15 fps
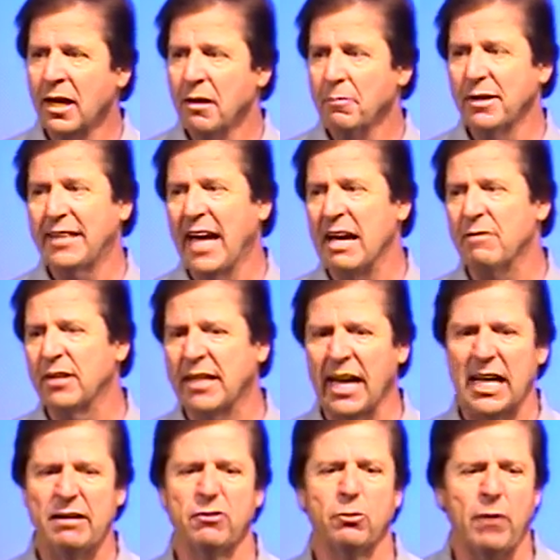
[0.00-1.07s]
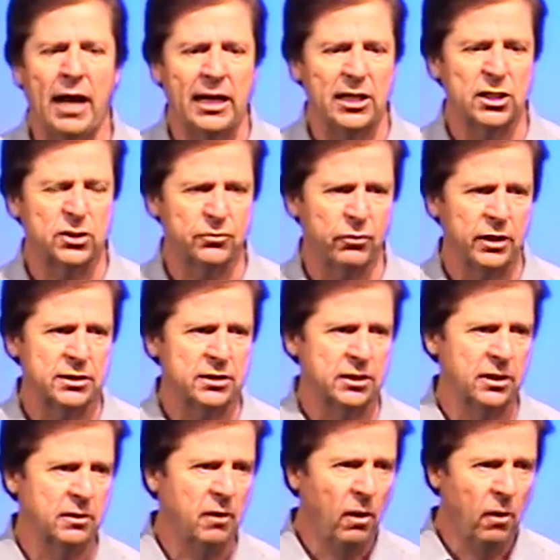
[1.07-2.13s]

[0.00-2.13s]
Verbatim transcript: But David can't even rally his friends here.